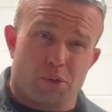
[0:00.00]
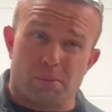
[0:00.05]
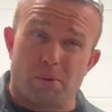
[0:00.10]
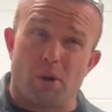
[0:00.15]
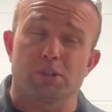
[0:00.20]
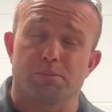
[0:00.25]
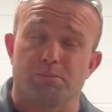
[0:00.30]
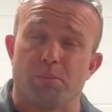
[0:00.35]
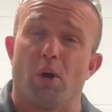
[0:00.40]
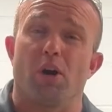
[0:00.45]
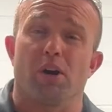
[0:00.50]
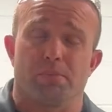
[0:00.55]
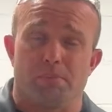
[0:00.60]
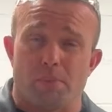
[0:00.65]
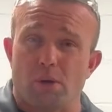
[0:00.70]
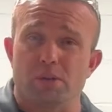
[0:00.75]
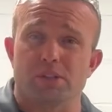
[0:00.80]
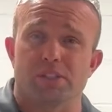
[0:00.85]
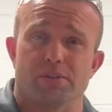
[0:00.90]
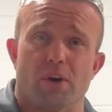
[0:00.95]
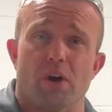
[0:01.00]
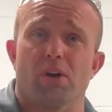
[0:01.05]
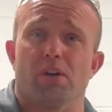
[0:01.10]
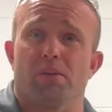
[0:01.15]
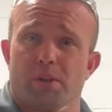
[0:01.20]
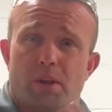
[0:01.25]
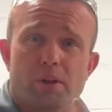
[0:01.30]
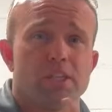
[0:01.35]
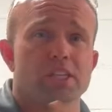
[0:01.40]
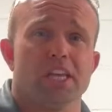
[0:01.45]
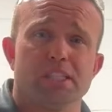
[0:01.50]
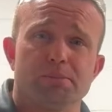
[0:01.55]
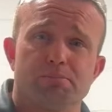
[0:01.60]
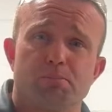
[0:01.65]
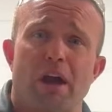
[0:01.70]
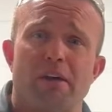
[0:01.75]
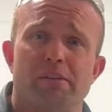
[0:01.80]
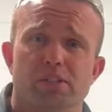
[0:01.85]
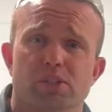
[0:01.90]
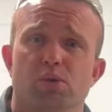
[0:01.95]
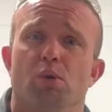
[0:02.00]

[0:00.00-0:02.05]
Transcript: For the most part, most of these private